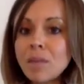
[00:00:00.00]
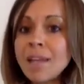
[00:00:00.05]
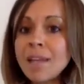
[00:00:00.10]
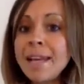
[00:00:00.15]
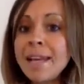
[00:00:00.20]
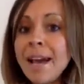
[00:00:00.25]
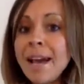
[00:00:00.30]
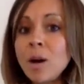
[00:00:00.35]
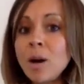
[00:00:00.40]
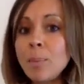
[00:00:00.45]

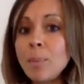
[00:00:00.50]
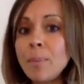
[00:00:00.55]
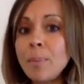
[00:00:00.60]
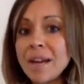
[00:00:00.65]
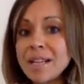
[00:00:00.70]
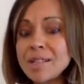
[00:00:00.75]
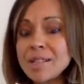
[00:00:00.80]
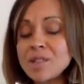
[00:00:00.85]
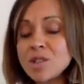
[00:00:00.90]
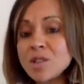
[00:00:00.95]
Now,
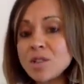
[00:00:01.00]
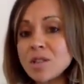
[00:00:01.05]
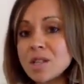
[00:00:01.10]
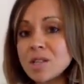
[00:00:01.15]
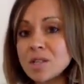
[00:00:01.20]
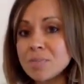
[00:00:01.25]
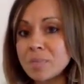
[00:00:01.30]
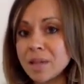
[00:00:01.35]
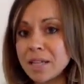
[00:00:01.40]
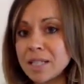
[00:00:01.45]
based on
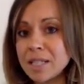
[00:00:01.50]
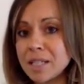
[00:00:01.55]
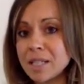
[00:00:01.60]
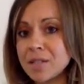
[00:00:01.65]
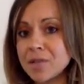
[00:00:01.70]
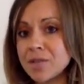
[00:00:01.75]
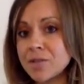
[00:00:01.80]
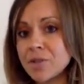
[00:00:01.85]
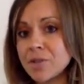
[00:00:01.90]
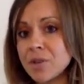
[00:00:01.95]
this blood
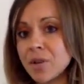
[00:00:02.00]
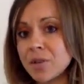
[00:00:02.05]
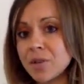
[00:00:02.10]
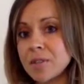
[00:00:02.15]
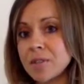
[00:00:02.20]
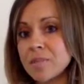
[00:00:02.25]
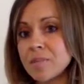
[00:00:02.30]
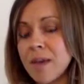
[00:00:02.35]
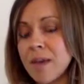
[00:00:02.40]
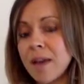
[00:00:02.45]
test result,
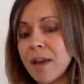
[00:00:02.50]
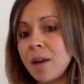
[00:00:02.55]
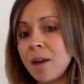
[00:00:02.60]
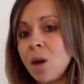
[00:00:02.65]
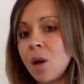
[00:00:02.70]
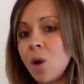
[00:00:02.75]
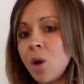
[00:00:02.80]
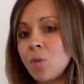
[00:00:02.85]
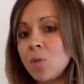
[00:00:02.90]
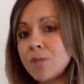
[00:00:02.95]
this man
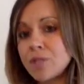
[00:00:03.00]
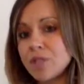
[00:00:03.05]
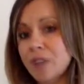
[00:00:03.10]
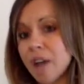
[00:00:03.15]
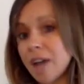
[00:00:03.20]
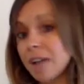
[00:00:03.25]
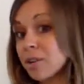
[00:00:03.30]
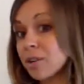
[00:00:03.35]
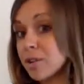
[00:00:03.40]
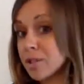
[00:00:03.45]
was
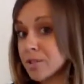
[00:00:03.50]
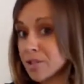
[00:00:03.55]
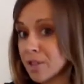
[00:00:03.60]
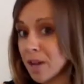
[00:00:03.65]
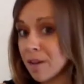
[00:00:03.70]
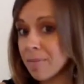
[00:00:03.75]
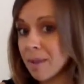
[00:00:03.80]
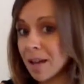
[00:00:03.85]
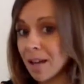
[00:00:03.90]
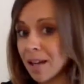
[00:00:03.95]
diagnosed
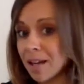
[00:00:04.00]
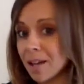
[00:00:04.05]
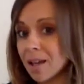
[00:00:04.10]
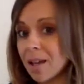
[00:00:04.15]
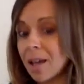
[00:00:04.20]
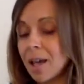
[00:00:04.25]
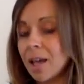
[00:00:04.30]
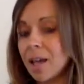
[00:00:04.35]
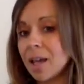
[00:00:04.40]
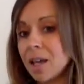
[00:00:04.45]
diabetic.
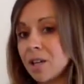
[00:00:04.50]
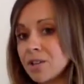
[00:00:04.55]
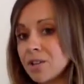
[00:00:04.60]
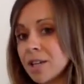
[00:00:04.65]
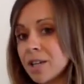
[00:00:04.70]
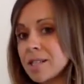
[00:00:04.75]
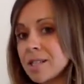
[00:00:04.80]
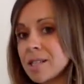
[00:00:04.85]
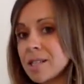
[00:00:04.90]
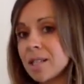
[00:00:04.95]

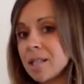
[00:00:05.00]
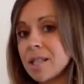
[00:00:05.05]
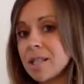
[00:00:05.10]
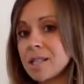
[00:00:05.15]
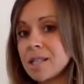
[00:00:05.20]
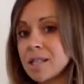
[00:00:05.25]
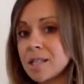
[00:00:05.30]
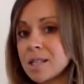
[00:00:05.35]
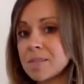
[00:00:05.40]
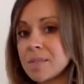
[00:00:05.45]
Interestingly,
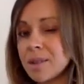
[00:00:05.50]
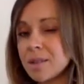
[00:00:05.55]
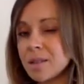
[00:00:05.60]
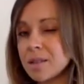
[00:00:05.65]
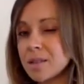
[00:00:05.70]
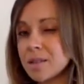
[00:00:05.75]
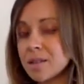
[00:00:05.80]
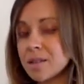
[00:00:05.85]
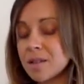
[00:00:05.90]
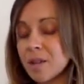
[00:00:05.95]
6
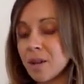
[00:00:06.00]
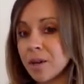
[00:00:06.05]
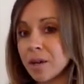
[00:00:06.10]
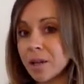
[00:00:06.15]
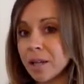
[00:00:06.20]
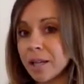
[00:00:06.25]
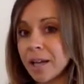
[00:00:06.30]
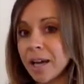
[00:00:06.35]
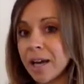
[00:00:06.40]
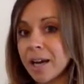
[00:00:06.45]
months
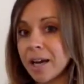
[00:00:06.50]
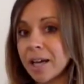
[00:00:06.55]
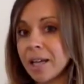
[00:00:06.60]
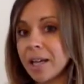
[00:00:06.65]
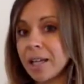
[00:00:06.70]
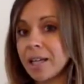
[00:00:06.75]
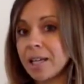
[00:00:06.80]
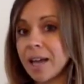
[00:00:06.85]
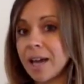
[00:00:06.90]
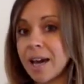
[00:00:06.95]
earlier,
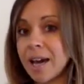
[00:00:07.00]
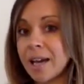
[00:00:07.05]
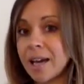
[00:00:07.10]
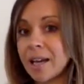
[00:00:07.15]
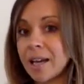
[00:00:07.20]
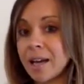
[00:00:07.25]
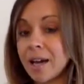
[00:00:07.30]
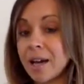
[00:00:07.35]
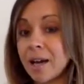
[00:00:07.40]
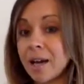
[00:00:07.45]
he'd had
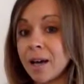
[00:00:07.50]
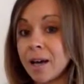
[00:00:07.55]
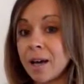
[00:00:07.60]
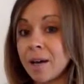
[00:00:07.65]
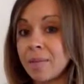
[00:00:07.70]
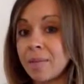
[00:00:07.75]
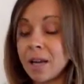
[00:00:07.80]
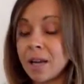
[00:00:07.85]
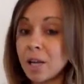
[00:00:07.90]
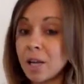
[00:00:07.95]

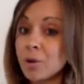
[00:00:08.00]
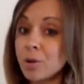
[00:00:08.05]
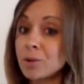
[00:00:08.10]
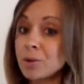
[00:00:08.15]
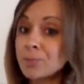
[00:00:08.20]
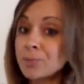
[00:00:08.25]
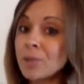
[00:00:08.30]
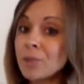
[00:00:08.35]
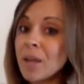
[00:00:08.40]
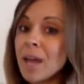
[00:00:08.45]
a
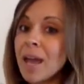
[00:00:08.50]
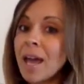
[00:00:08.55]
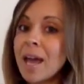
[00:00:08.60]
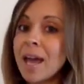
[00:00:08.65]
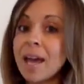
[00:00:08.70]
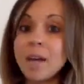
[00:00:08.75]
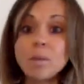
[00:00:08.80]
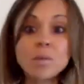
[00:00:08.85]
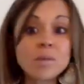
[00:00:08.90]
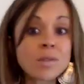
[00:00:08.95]
medical
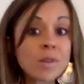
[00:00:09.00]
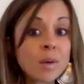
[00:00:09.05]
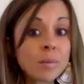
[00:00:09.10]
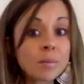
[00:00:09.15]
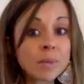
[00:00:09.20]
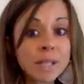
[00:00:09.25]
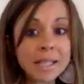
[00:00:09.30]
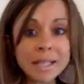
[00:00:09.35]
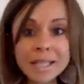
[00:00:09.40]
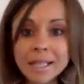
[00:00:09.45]
and was
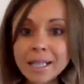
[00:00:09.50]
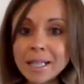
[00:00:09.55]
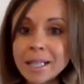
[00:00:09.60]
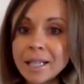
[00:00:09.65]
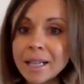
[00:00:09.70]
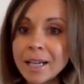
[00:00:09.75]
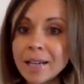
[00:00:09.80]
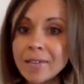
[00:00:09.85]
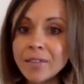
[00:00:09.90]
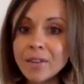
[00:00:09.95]
completely
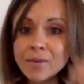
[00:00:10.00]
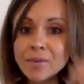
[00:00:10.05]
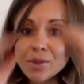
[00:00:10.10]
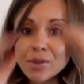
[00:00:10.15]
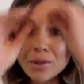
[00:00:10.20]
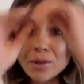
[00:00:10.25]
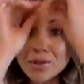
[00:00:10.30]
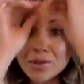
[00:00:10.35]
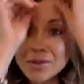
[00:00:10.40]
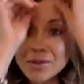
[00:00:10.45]
clear. There was
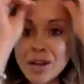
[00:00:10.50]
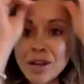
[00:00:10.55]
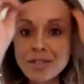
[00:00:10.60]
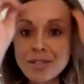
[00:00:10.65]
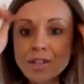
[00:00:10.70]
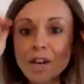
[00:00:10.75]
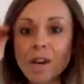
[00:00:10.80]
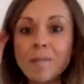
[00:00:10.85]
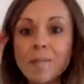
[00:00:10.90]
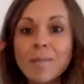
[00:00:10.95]
no sign
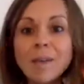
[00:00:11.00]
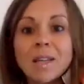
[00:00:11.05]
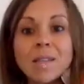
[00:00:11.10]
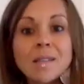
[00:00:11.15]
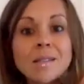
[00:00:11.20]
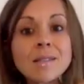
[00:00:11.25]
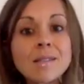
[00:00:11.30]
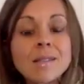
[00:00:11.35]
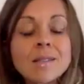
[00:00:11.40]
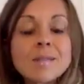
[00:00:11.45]
of
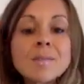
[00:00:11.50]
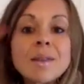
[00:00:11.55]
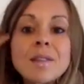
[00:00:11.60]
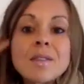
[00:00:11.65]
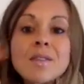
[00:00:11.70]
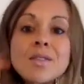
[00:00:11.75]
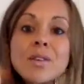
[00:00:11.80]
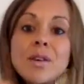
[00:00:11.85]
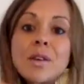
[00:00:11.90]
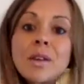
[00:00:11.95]
diabetes 6
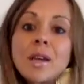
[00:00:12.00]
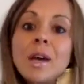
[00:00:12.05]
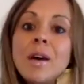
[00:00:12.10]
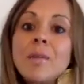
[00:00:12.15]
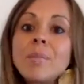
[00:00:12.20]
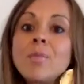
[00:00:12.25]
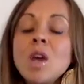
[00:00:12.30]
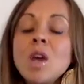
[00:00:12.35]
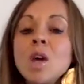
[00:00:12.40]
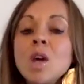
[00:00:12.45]
months earlier.
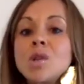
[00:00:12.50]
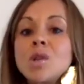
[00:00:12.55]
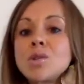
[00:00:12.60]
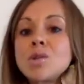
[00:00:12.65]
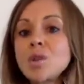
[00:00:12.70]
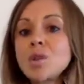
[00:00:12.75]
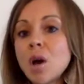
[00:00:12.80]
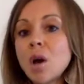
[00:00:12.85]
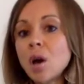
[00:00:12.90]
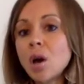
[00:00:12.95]

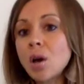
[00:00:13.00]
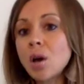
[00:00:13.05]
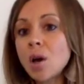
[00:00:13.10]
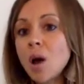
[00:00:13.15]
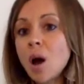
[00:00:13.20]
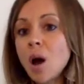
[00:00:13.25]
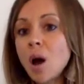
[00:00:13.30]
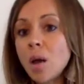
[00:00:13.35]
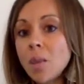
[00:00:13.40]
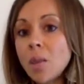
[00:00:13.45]
So,
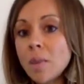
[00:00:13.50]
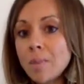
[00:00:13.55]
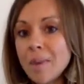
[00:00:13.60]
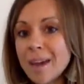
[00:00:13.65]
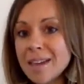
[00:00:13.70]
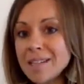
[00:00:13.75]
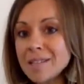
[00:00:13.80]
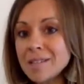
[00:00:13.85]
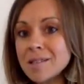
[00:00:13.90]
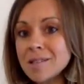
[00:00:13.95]
on the
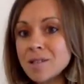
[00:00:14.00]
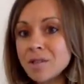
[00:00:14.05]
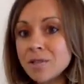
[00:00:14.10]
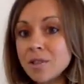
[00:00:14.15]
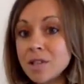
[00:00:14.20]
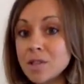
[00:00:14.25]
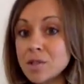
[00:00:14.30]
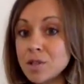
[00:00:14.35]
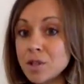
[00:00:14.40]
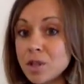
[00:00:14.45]
basis of
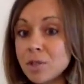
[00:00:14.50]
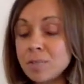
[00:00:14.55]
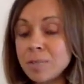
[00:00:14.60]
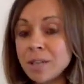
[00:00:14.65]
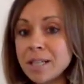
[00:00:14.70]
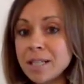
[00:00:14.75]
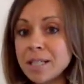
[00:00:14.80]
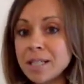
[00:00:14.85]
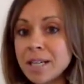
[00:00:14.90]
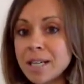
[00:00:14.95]
this new
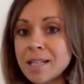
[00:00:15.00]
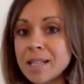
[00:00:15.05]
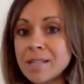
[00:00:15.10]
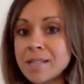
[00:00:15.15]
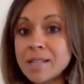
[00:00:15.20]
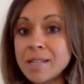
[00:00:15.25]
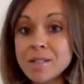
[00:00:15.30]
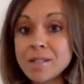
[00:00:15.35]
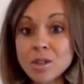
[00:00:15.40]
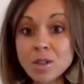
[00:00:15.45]
blood test,
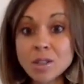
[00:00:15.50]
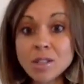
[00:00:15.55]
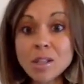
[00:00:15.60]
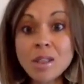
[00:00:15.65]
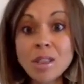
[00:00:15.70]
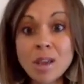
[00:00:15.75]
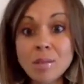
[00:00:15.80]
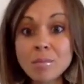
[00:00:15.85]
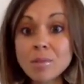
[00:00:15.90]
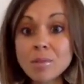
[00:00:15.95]
his doctor
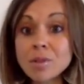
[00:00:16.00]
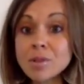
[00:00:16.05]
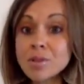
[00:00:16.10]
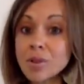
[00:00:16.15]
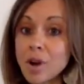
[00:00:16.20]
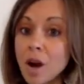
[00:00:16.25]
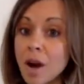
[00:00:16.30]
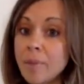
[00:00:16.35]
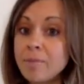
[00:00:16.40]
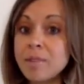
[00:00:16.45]
then
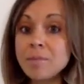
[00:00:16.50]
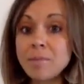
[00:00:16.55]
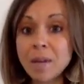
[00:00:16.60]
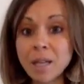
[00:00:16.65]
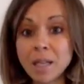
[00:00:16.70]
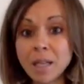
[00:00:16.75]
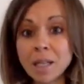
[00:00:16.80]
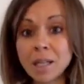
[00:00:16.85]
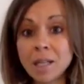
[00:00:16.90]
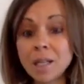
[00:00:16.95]
prescribed
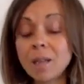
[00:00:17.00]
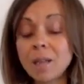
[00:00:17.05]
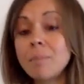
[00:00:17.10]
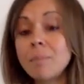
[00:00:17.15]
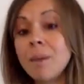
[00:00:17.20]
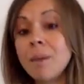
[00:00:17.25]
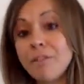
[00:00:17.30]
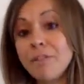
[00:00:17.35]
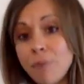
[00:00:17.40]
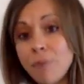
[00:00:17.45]
immediately
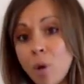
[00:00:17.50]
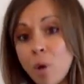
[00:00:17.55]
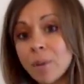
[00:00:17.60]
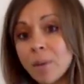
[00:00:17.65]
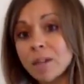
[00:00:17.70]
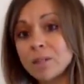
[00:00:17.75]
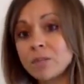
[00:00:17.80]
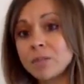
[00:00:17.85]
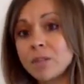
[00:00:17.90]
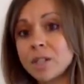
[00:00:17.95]

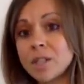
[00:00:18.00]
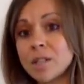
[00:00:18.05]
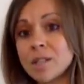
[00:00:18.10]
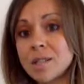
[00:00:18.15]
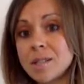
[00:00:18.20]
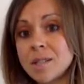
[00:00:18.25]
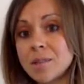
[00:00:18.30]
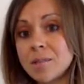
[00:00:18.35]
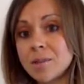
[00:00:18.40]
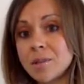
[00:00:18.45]
metformin, which
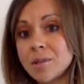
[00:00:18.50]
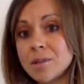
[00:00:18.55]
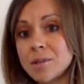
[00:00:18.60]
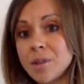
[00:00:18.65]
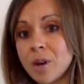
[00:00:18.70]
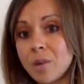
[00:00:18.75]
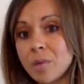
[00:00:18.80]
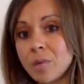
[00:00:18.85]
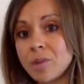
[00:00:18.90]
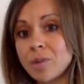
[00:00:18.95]
is the most
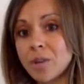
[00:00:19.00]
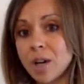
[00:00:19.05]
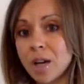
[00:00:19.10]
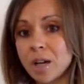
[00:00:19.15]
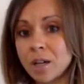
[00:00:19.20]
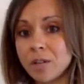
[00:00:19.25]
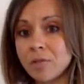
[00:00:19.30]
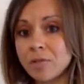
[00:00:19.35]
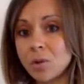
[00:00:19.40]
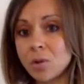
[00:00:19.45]
common drug
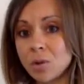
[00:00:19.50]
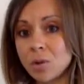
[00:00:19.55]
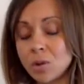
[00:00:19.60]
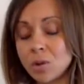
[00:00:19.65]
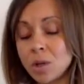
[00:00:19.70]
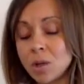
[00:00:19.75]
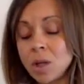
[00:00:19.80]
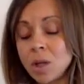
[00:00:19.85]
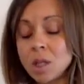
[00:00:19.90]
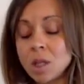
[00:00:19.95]

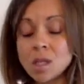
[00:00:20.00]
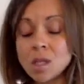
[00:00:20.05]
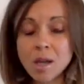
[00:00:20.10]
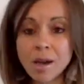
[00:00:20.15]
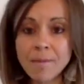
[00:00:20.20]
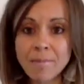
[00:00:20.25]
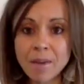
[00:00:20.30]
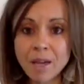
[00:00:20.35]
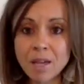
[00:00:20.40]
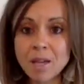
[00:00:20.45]
for
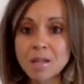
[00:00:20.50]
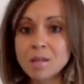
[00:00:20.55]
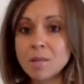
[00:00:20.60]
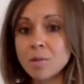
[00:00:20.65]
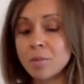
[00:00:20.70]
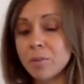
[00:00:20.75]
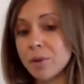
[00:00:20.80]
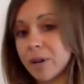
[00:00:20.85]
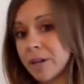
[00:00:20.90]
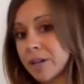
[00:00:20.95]
diabetes
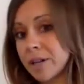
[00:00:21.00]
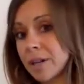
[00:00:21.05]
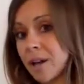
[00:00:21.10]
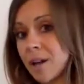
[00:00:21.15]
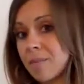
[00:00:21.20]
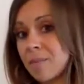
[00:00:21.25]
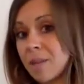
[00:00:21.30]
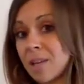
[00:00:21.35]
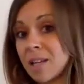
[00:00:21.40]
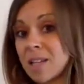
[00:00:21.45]
or
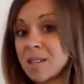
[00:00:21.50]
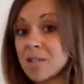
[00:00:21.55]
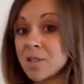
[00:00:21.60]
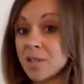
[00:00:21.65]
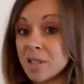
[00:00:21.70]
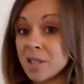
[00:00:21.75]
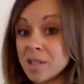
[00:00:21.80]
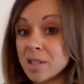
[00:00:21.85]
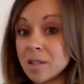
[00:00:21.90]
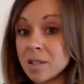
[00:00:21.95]
pre-diabetes or
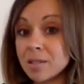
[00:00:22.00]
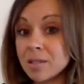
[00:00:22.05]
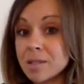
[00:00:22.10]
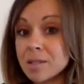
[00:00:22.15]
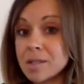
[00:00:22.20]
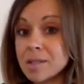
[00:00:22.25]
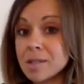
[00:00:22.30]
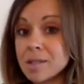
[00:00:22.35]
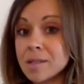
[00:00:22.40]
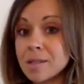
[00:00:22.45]
insulin
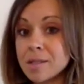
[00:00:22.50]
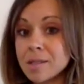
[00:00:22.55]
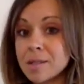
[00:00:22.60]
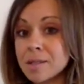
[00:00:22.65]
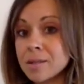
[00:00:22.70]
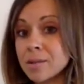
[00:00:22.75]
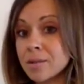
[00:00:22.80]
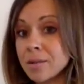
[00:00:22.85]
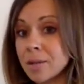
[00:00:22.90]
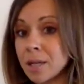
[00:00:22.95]

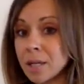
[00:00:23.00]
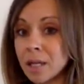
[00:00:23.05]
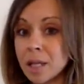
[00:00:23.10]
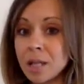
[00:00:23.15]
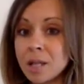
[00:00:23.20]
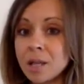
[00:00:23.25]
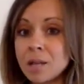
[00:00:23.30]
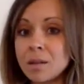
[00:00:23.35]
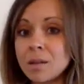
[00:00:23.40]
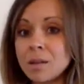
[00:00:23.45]
resistance or
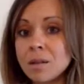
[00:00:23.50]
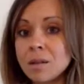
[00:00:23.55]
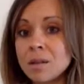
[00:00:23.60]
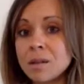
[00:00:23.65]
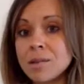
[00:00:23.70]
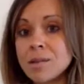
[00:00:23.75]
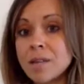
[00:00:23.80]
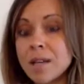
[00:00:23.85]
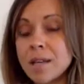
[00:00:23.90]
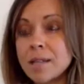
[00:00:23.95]
anything along
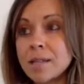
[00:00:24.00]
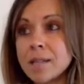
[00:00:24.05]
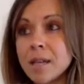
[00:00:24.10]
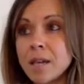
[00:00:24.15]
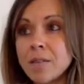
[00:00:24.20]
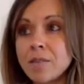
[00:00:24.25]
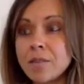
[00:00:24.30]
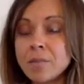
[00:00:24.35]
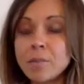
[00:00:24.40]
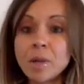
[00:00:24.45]
those lines.
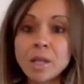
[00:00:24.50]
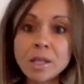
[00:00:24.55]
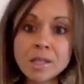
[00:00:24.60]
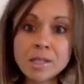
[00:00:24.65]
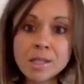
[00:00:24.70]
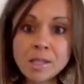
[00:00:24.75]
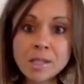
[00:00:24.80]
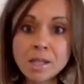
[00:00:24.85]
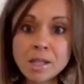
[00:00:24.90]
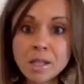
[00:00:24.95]
Even
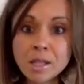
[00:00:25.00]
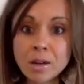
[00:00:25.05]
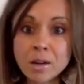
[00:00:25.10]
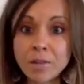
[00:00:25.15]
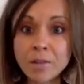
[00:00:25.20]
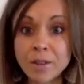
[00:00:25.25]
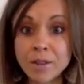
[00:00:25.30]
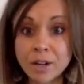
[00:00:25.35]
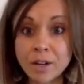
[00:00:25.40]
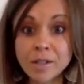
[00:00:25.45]
polycystic
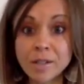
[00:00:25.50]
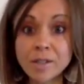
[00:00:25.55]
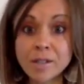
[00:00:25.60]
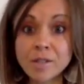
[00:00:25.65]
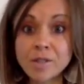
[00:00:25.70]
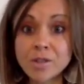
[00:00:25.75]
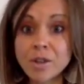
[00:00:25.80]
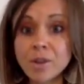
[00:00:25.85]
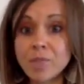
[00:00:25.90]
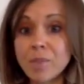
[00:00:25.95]
ovarian
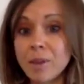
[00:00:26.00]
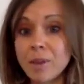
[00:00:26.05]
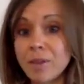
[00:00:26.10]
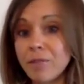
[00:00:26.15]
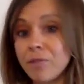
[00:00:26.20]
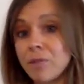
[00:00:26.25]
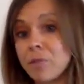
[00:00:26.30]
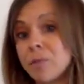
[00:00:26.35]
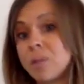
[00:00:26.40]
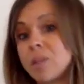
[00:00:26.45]
syndrome,
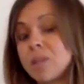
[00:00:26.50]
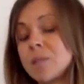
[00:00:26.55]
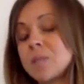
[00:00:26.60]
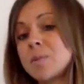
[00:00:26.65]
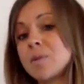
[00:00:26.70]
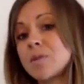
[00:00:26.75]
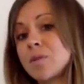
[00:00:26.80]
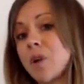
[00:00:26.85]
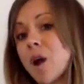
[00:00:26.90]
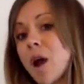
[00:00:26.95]
metformin is
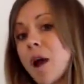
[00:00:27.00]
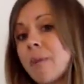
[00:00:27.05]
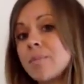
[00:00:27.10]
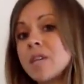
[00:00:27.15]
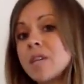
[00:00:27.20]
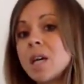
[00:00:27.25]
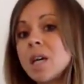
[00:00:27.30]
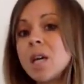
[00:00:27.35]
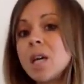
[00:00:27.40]
prescribed.